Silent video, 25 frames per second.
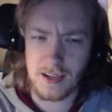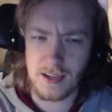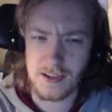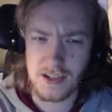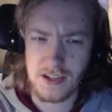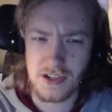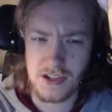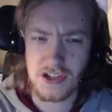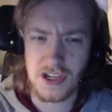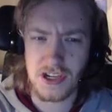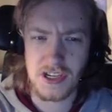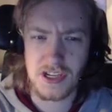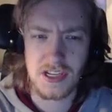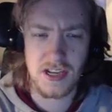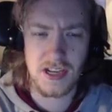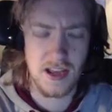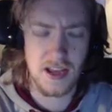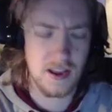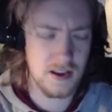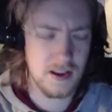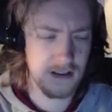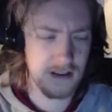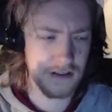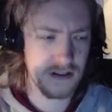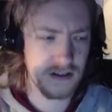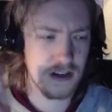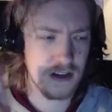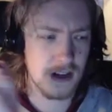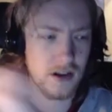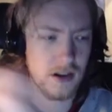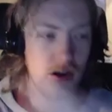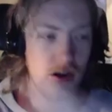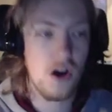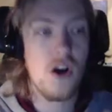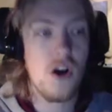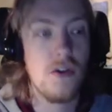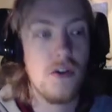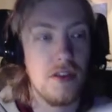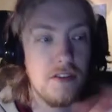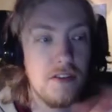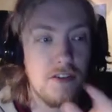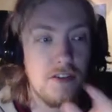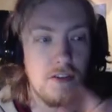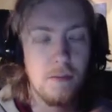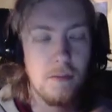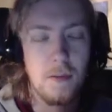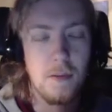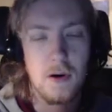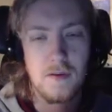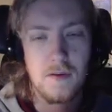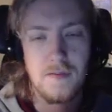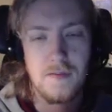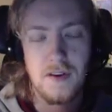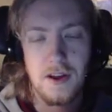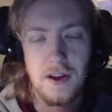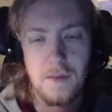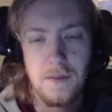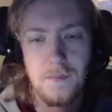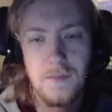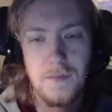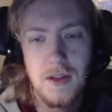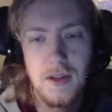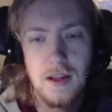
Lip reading: because to just say like, oh, this is the Brock fight,